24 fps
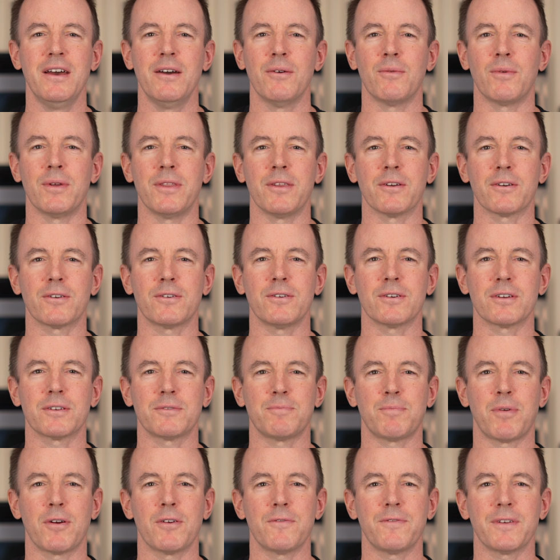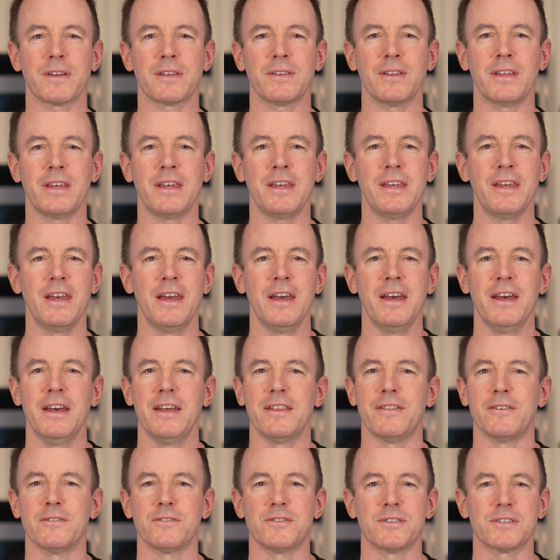When they're cooked perfectly,
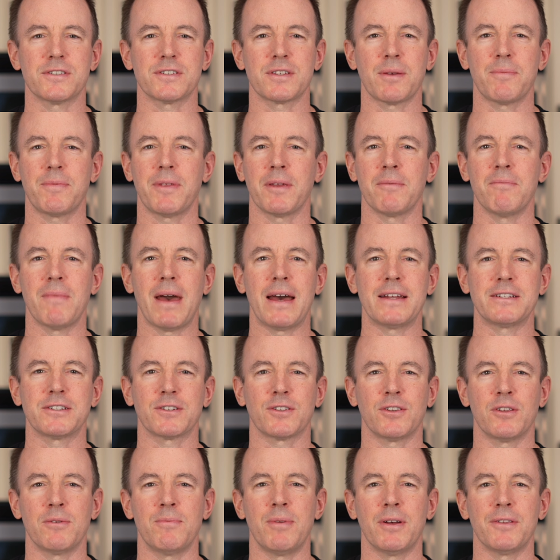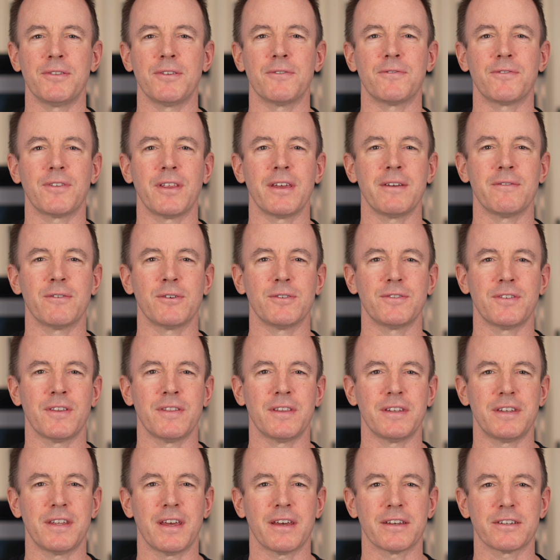there's just something magical about the flavors
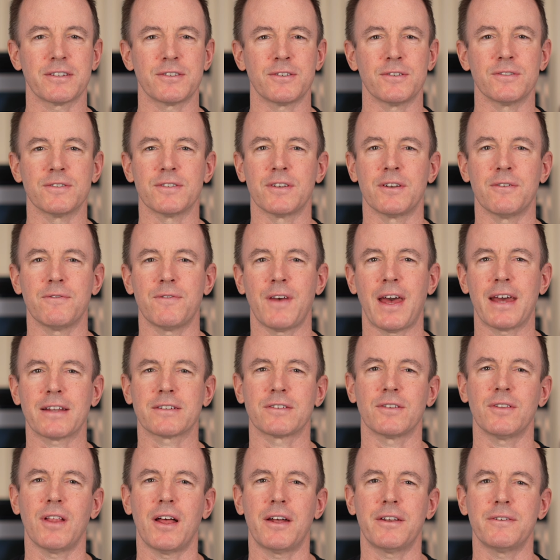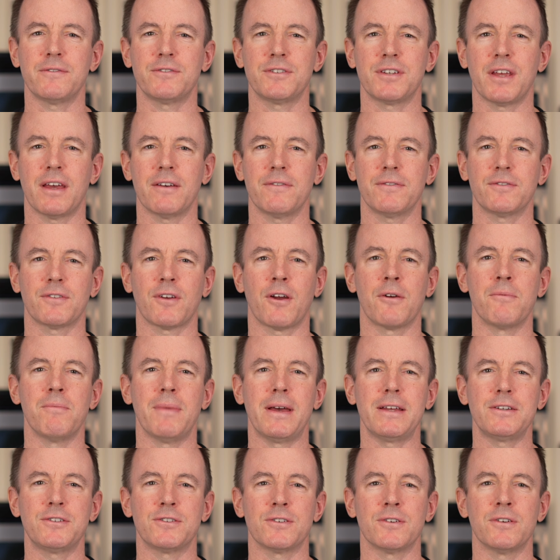and the textures. And in fact, a lot of chefs are
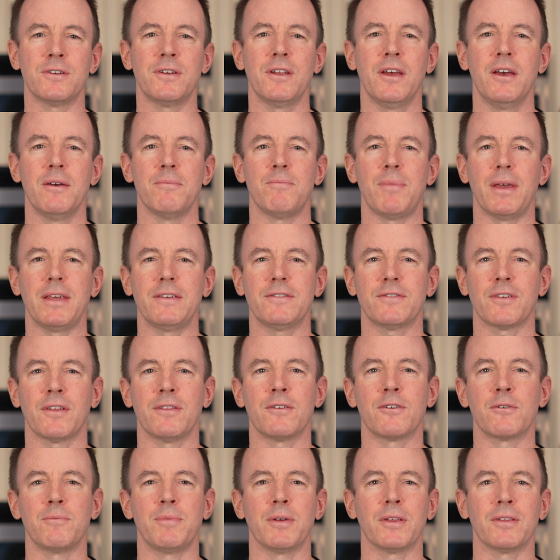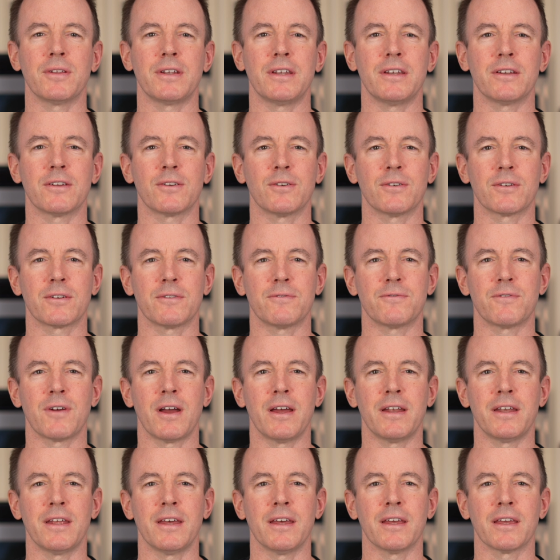measured based on their ability to cook a
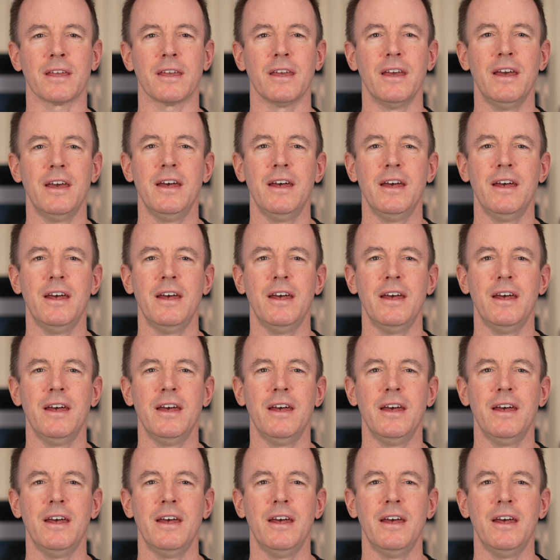fried egg.